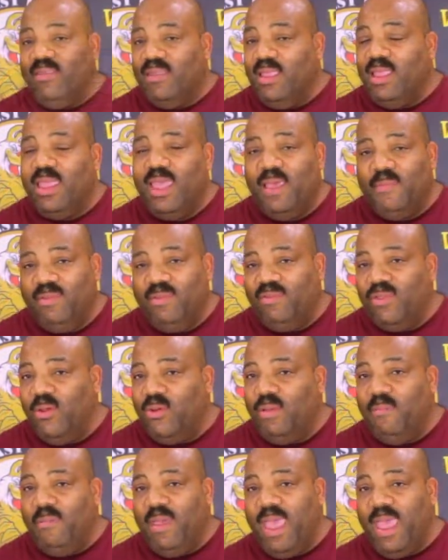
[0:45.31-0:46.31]
back to another
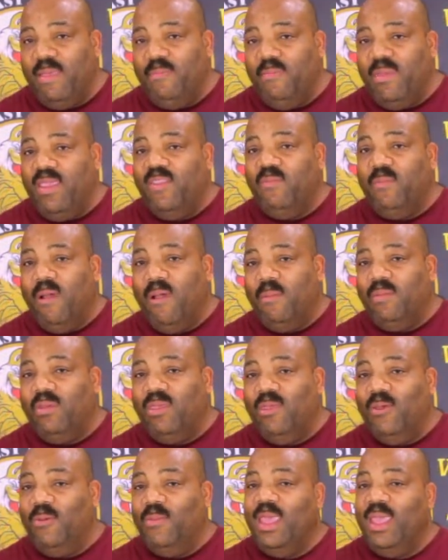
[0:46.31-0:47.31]
episode of Bad Beast
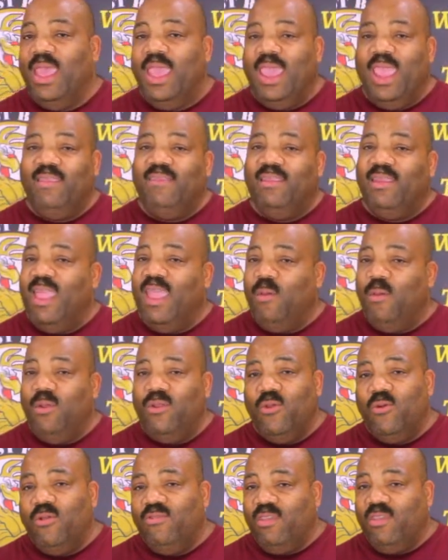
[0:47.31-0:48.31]
Barbecue. Hey, today
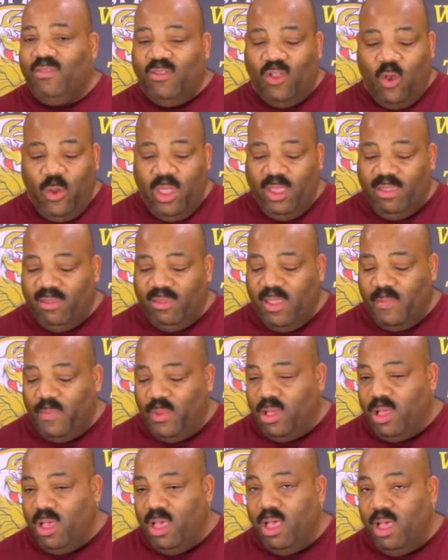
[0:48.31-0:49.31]
we're doing just a quick,
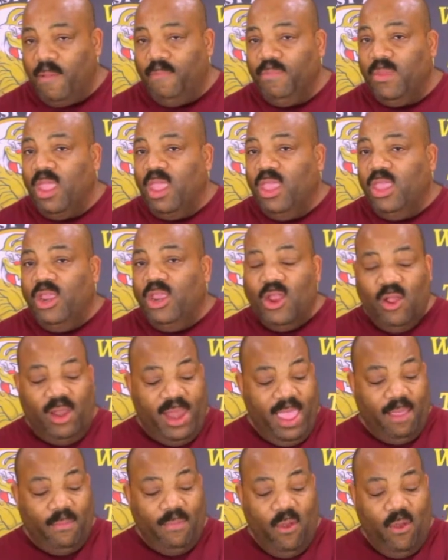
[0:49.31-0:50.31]
simple cook. You
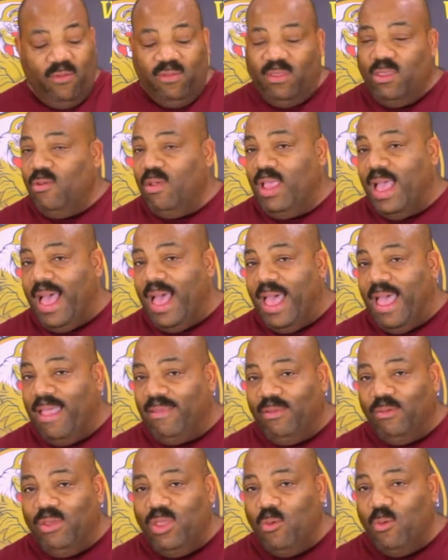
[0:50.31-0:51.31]
know, like most of you
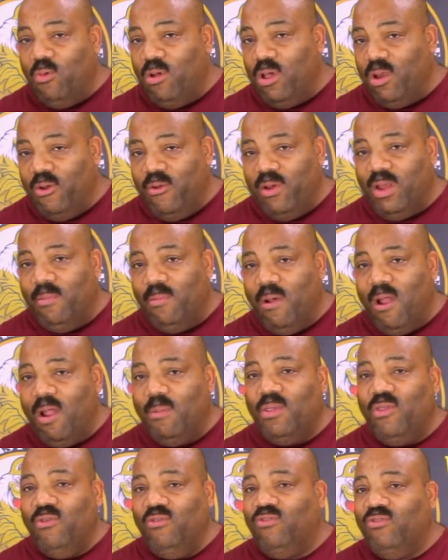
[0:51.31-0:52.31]
guys, when you wander in the
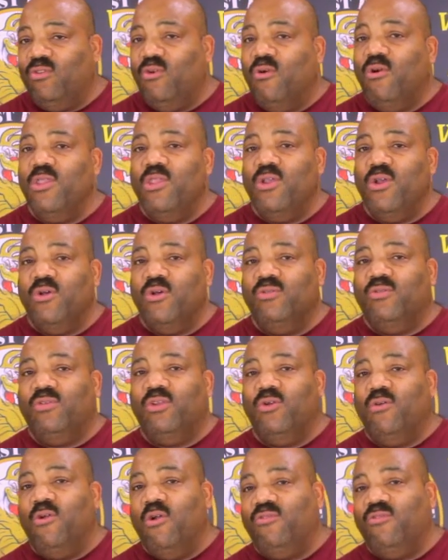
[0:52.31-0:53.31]
barbecue store, you go
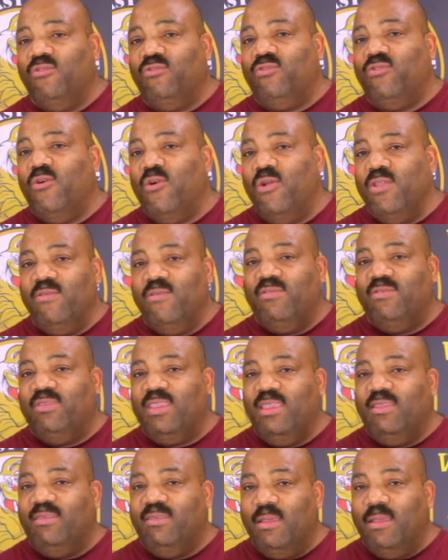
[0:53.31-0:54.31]
to the grocery store, you
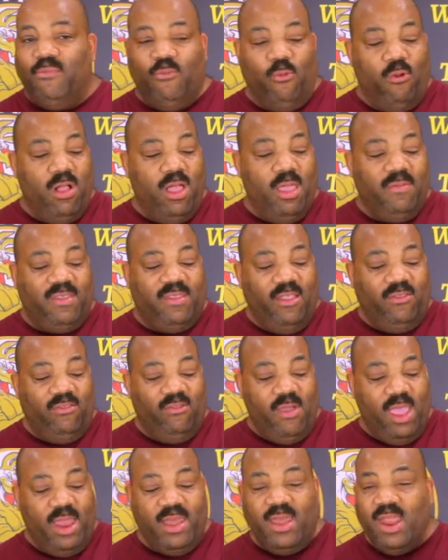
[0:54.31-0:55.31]
see some rubs
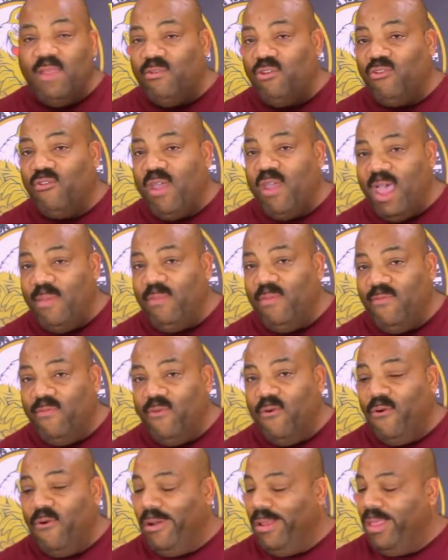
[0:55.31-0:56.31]
that you had never tried
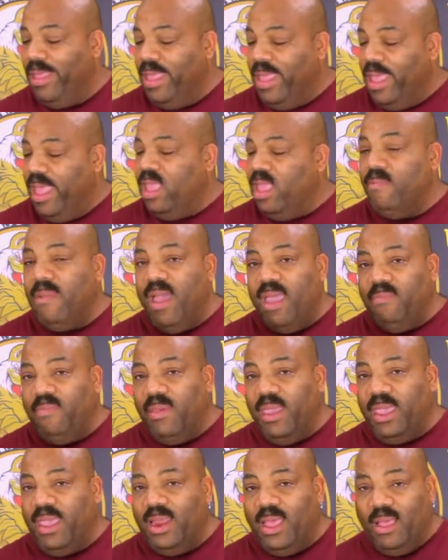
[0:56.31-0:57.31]
before, and you
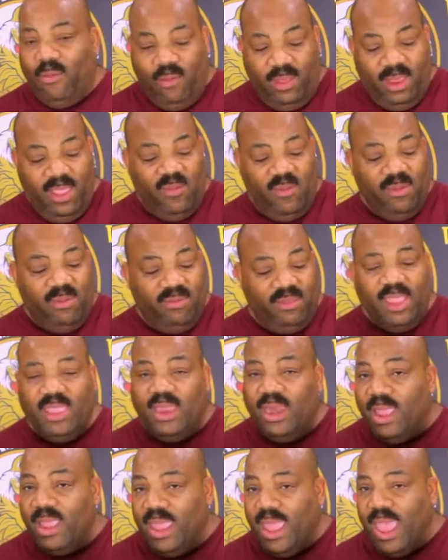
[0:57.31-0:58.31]
might pick it up. Well, these have been
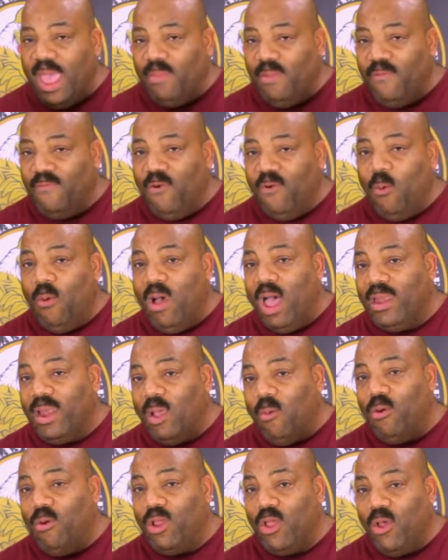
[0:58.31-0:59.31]
sitting in the cabinet for a while,
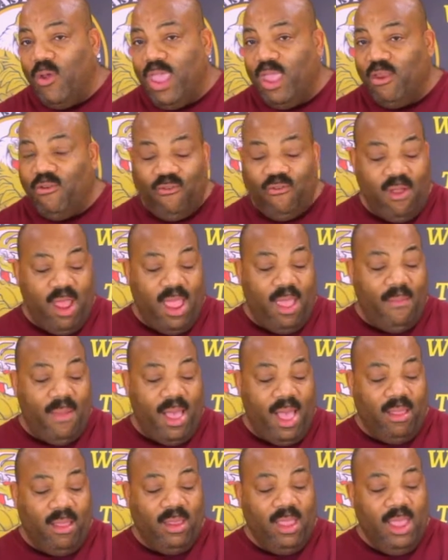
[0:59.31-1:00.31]
and I want to go ahead and try
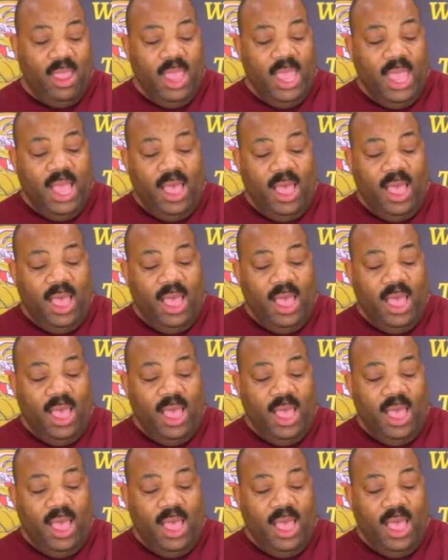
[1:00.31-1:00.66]
them out.